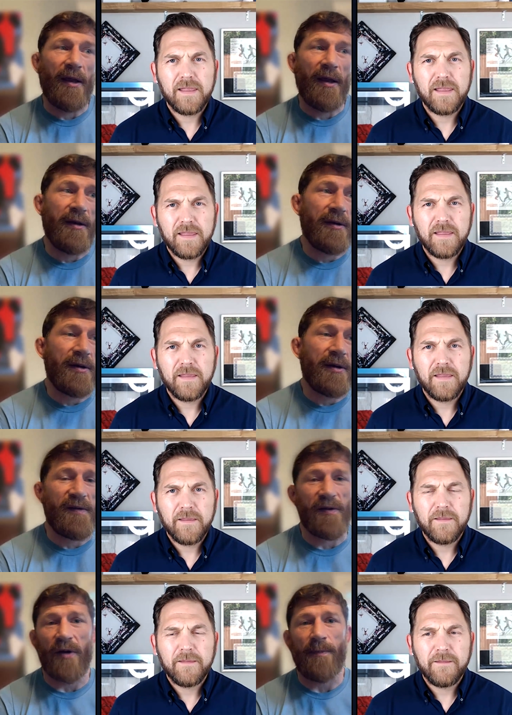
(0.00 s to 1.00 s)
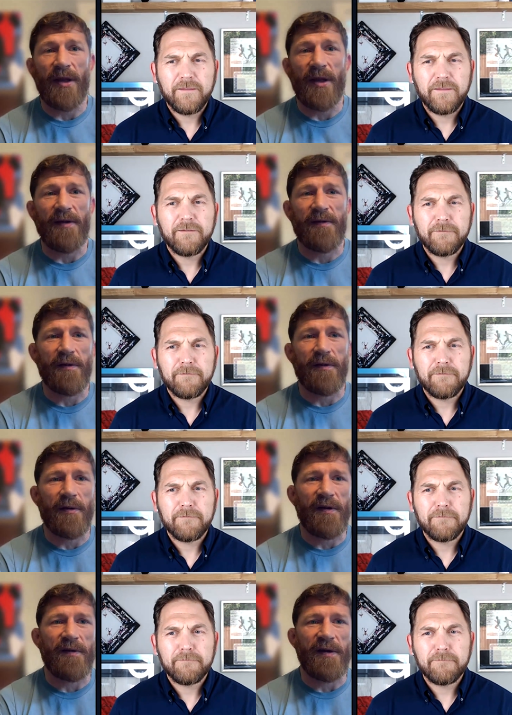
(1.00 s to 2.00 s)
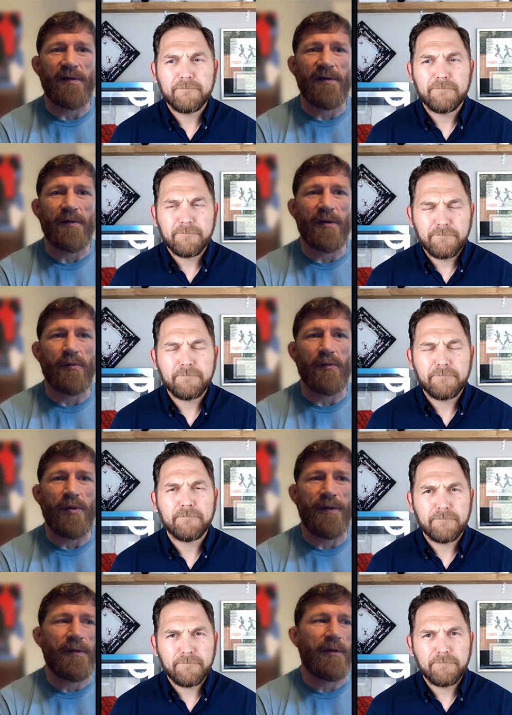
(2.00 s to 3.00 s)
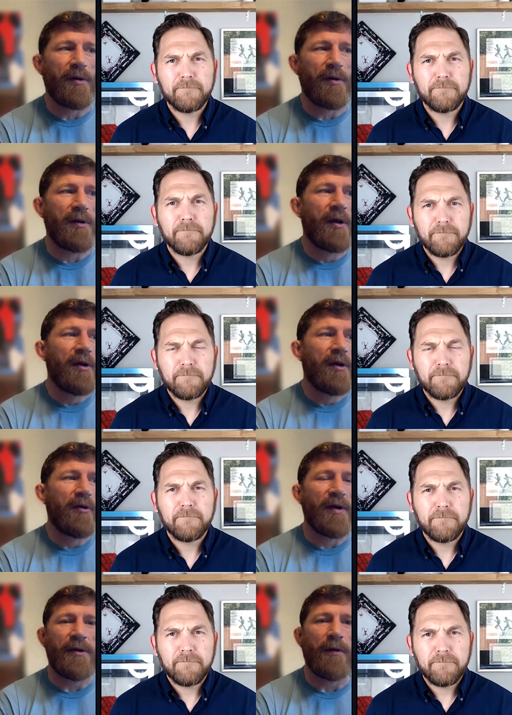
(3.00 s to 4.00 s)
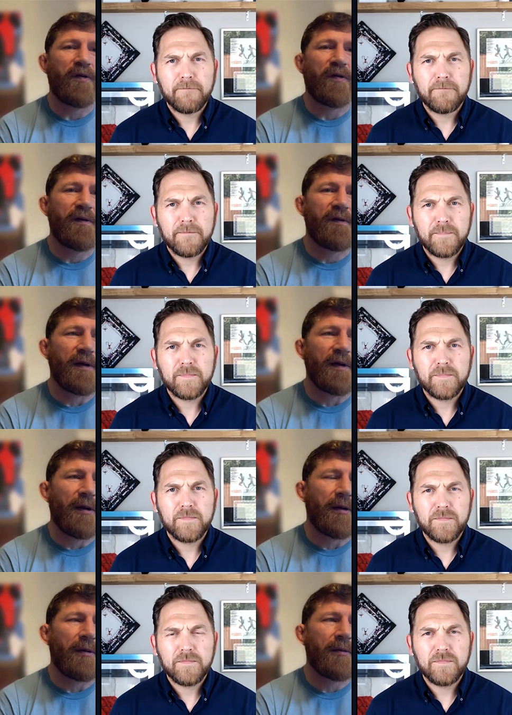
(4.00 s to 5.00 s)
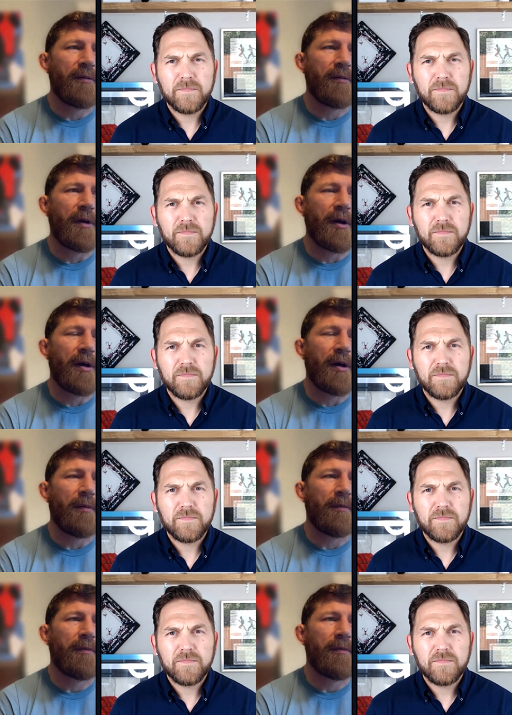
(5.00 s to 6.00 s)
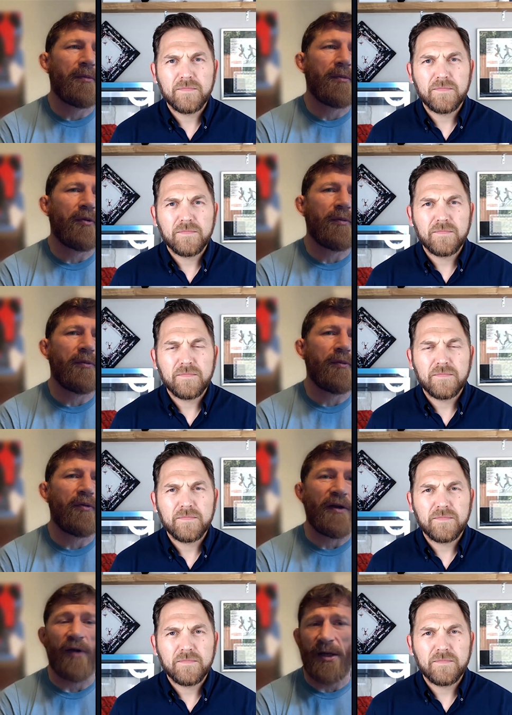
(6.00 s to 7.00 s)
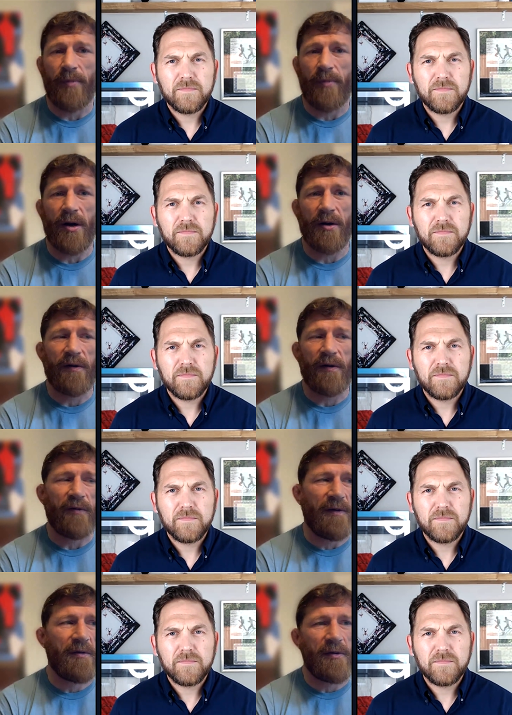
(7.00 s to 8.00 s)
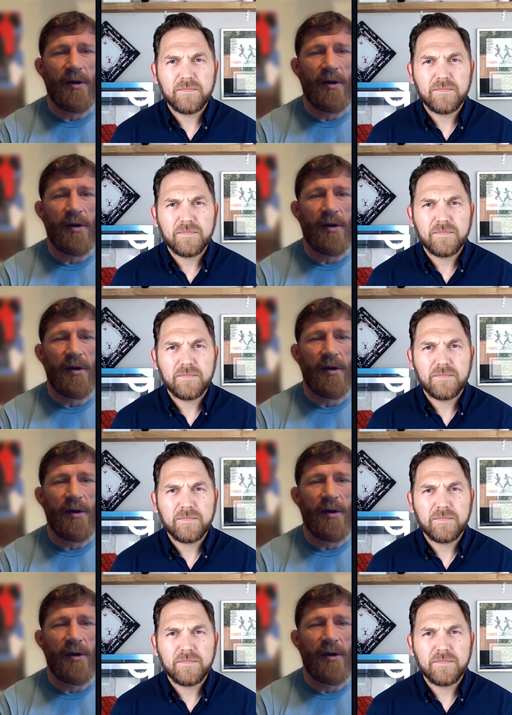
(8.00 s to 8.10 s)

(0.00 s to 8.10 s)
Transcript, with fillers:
Speaker 1: and he's in the right place. You know, he's he's with great coaches and um, great training partners. Great,